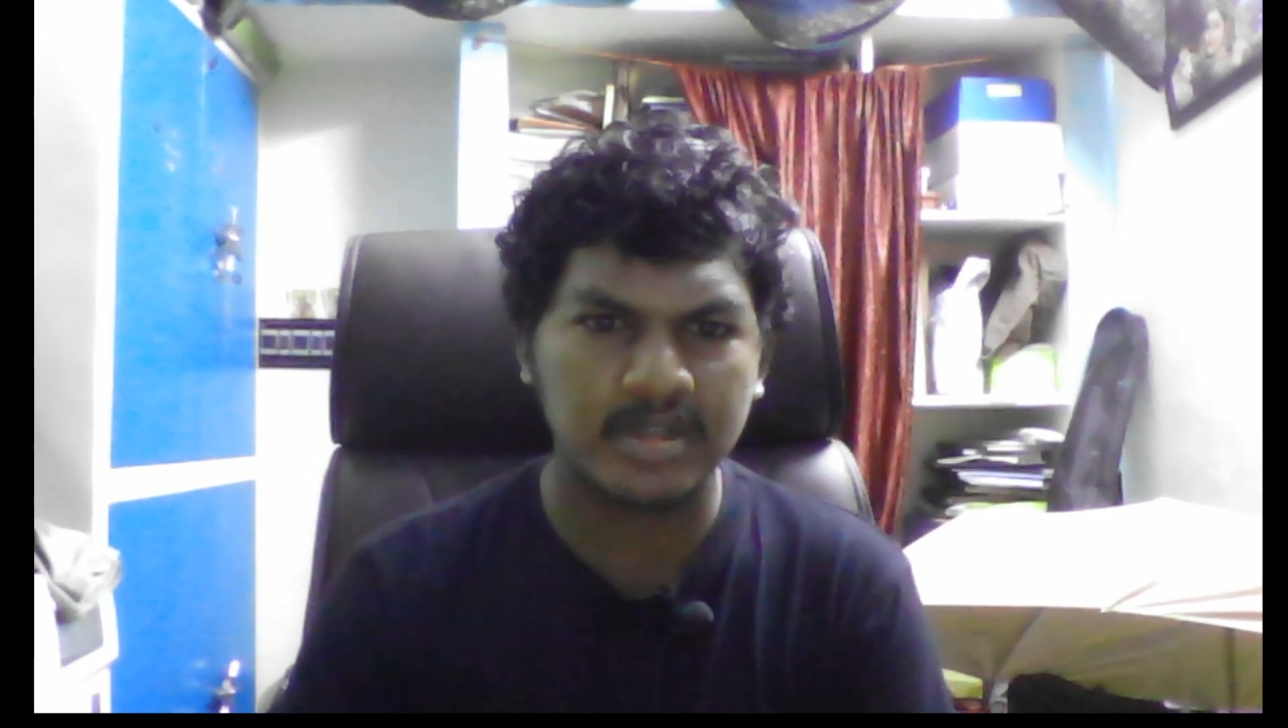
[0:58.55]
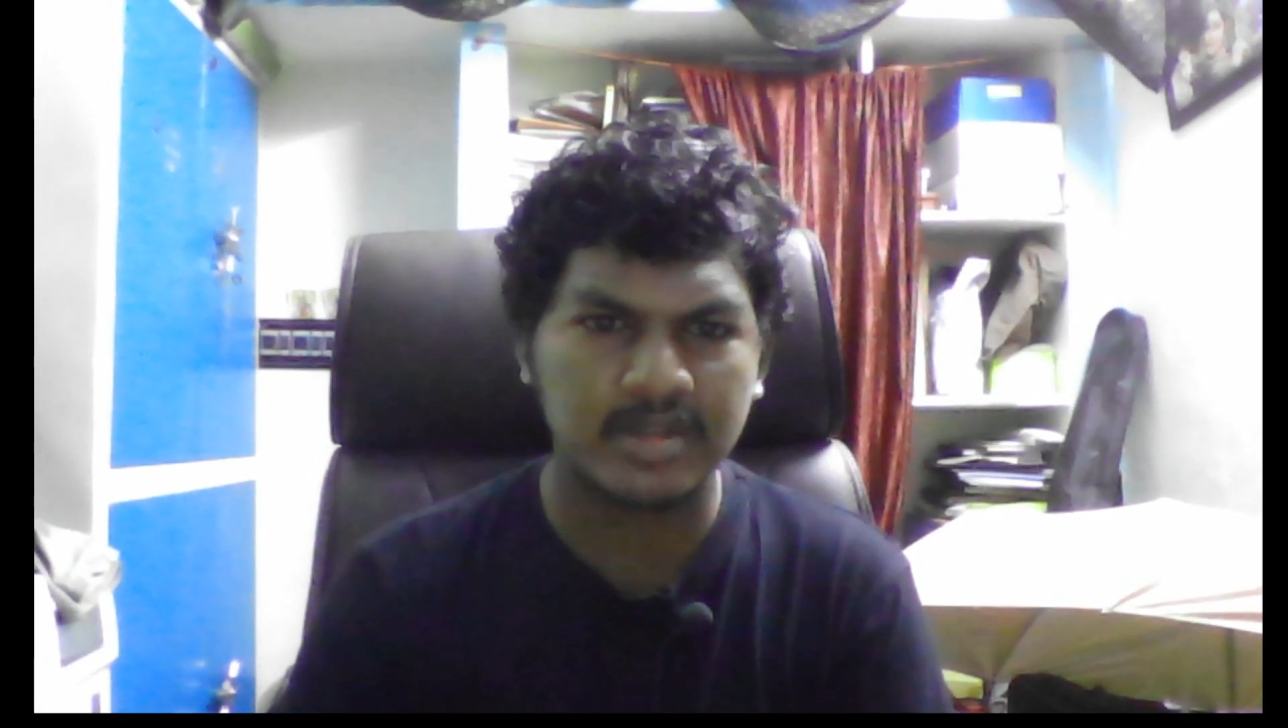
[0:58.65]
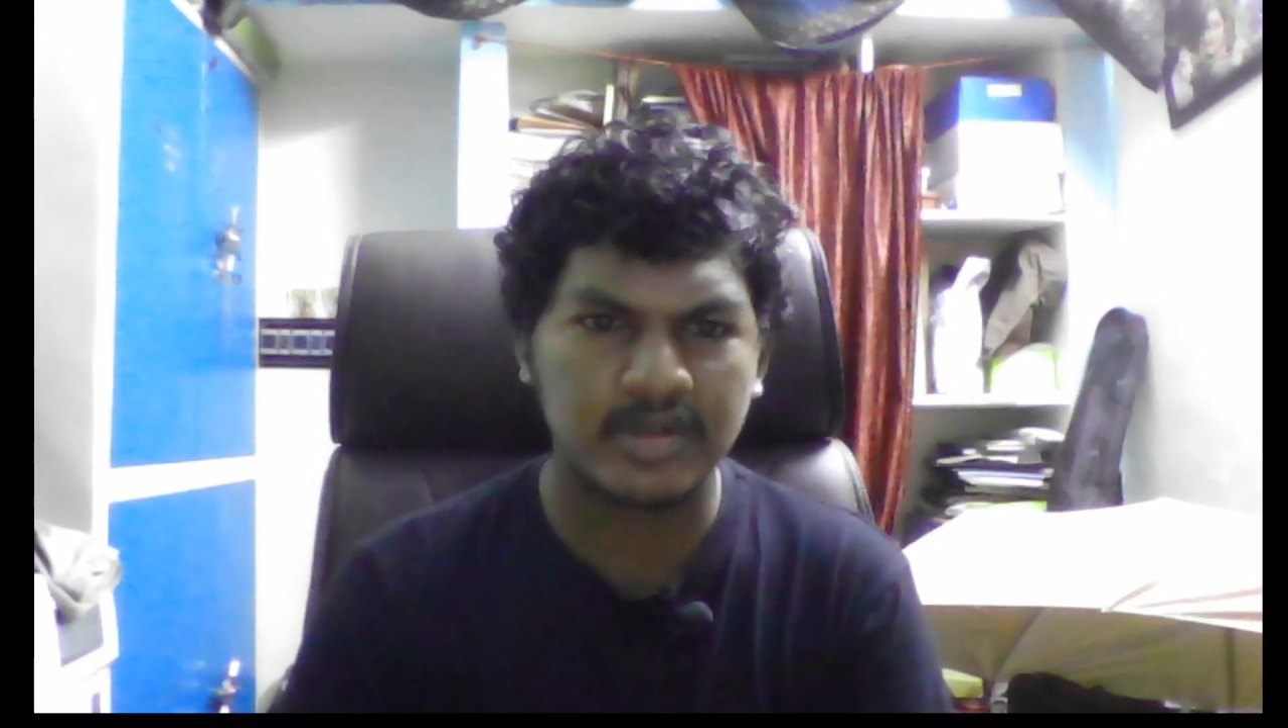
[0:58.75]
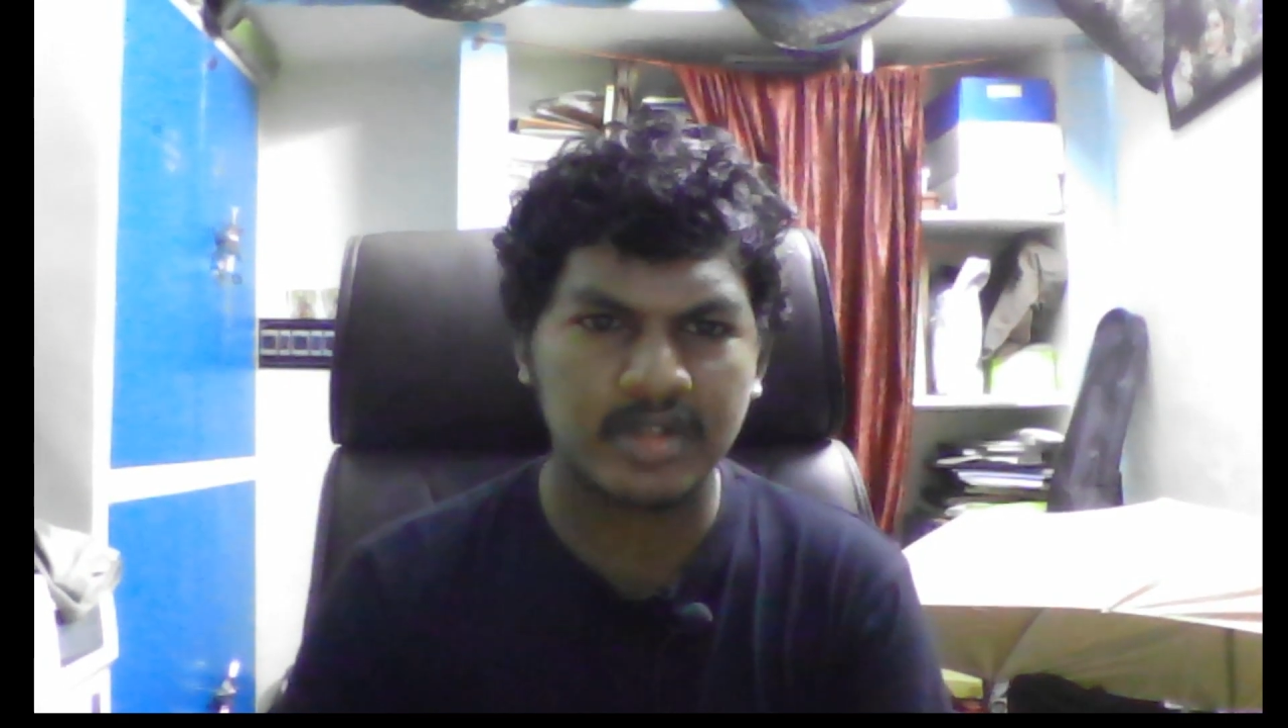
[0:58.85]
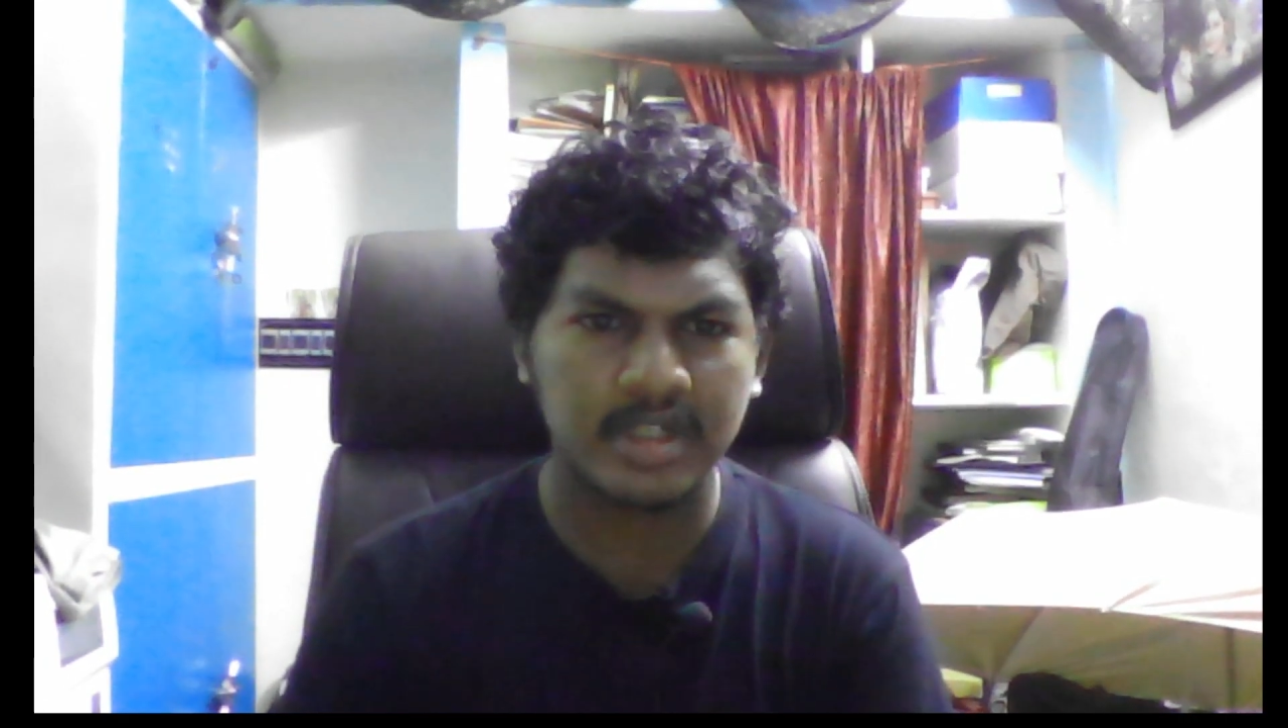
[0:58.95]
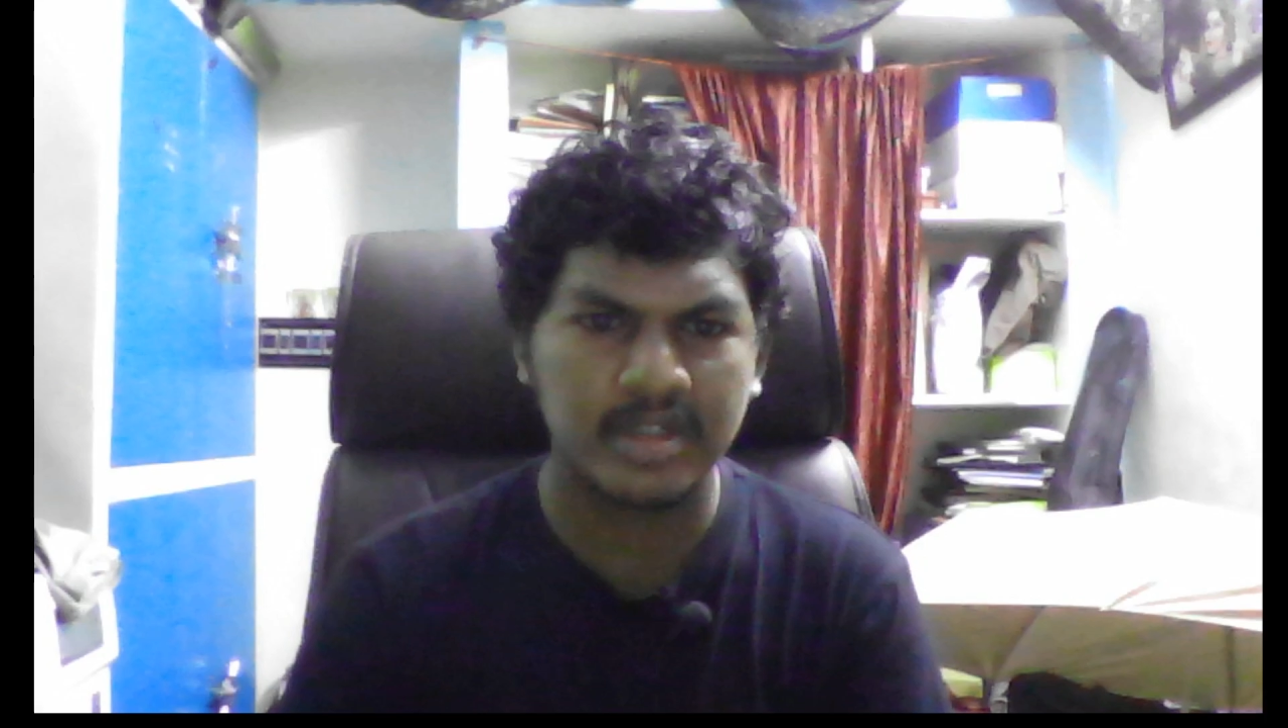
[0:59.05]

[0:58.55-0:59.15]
negative